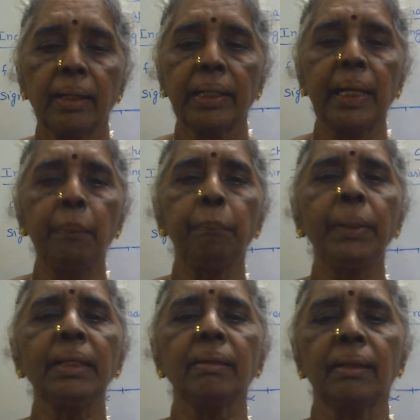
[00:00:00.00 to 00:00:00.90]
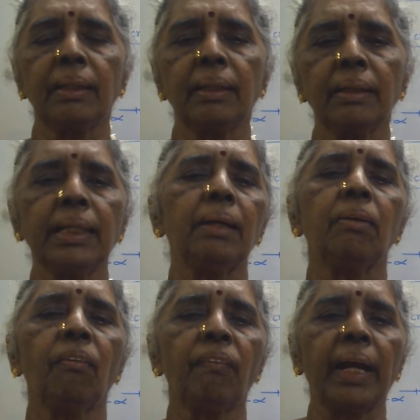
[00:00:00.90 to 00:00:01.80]
Keep it in the
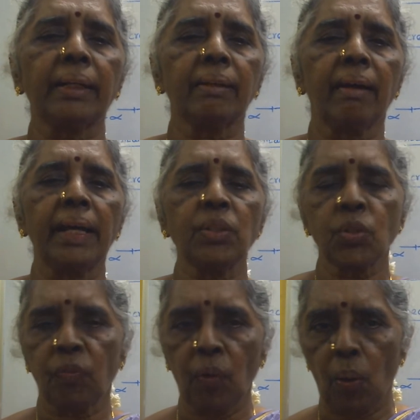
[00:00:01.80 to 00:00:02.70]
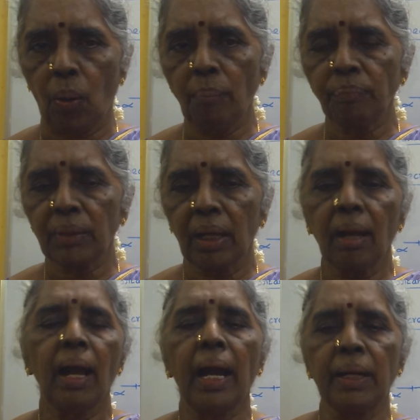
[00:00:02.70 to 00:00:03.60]
factorized form
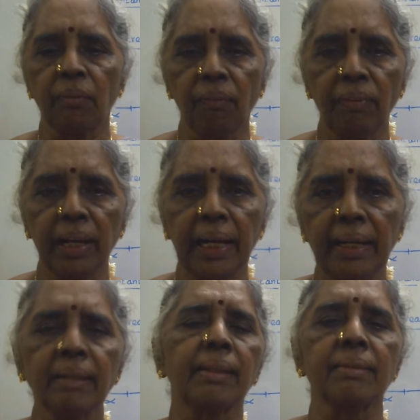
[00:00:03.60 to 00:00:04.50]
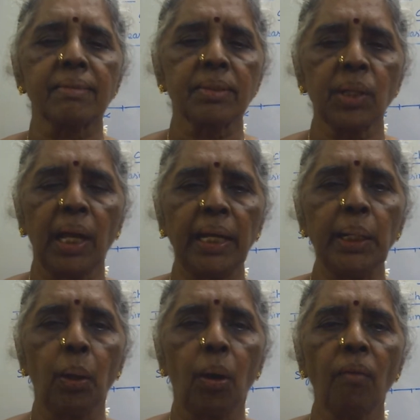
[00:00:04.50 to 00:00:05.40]
and find the sine
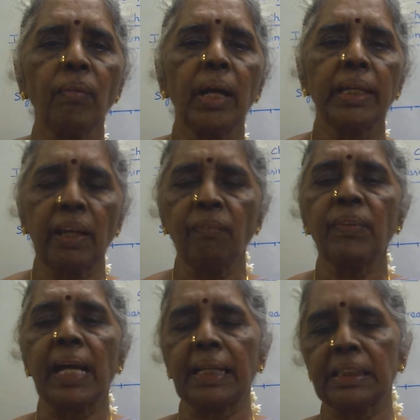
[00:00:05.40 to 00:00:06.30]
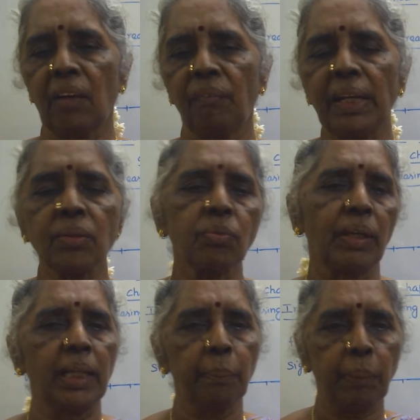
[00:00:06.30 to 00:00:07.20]
of f dash of x,
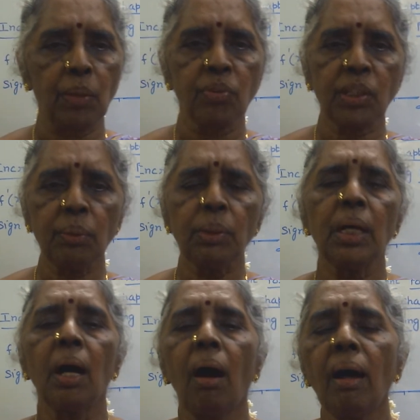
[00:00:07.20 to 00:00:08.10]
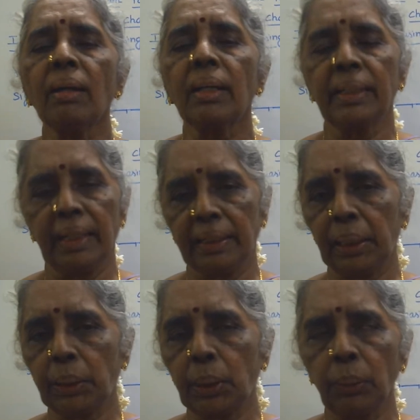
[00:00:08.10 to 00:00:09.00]
whether positive or
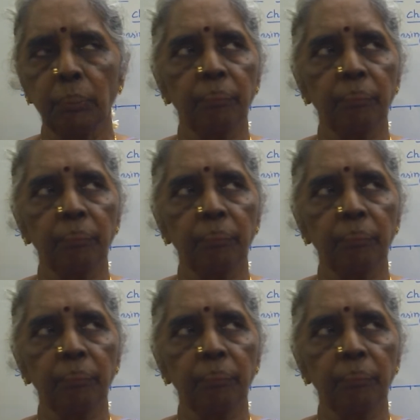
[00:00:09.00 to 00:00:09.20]
negative.